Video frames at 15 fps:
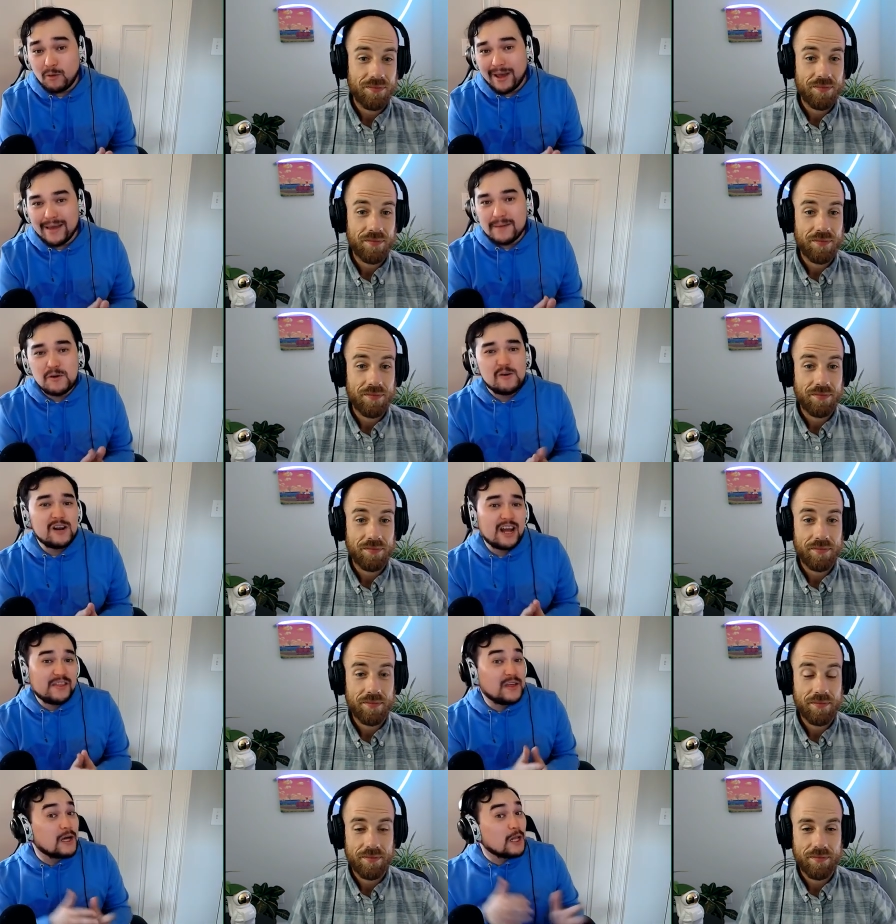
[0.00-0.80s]
Speaker 1: Weibo, and I
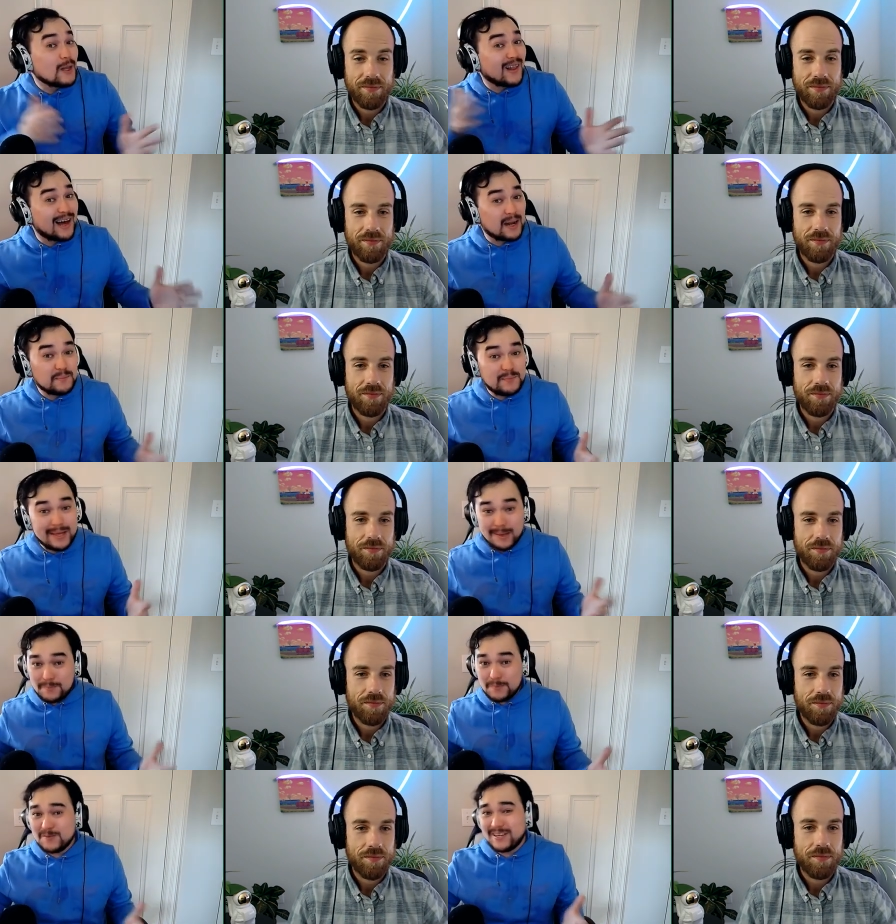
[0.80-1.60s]
think a lot of
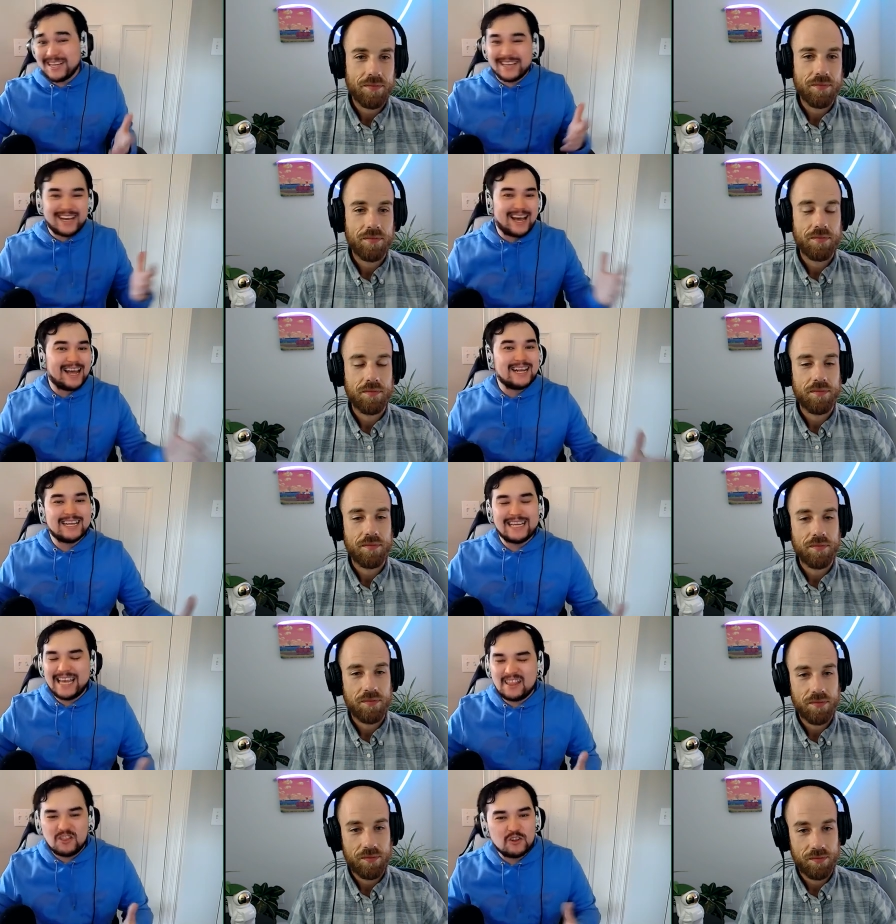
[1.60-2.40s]
people can kind of
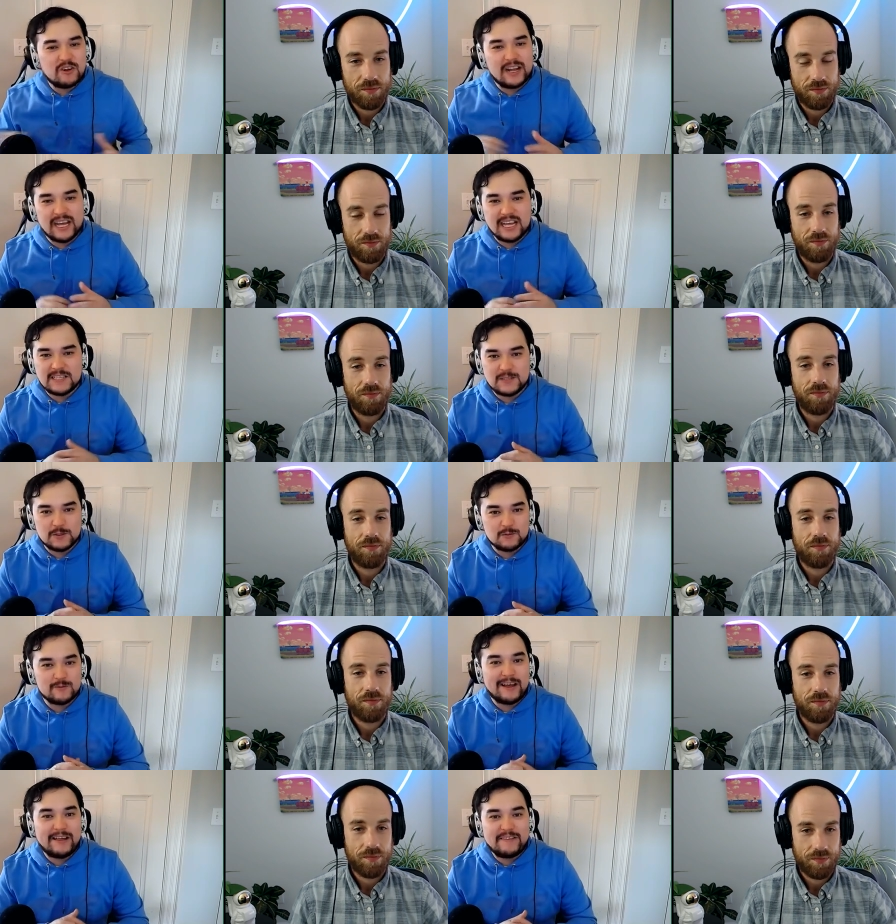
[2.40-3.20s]
get their heads
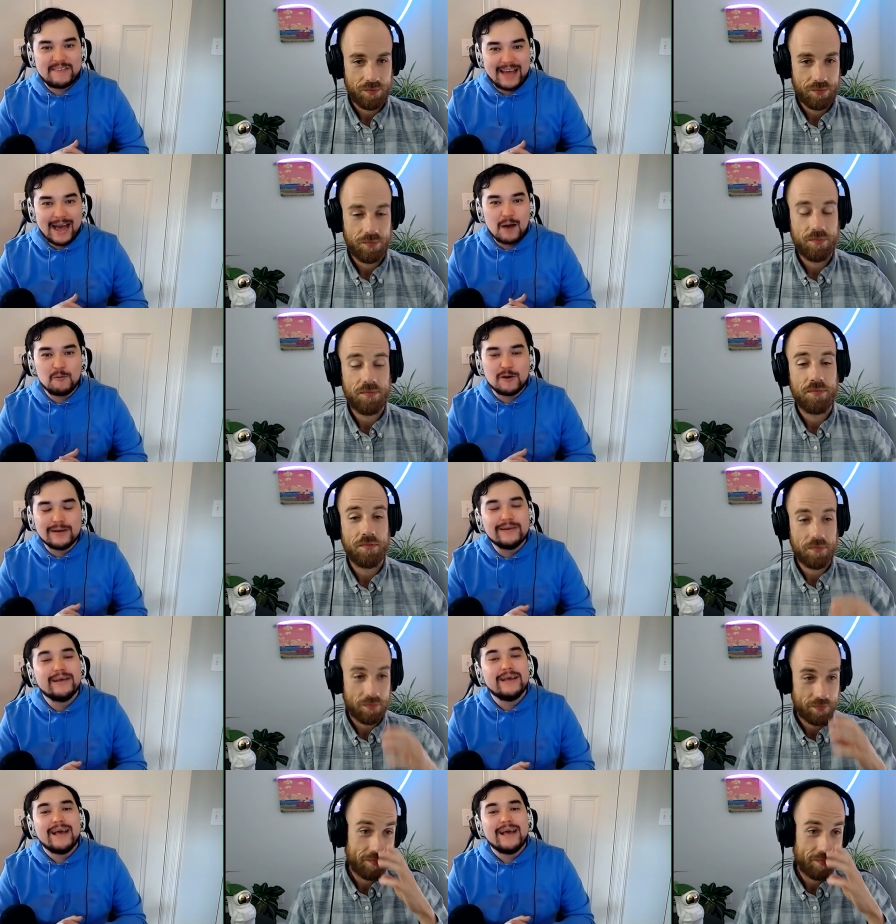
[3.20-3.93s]
around that one.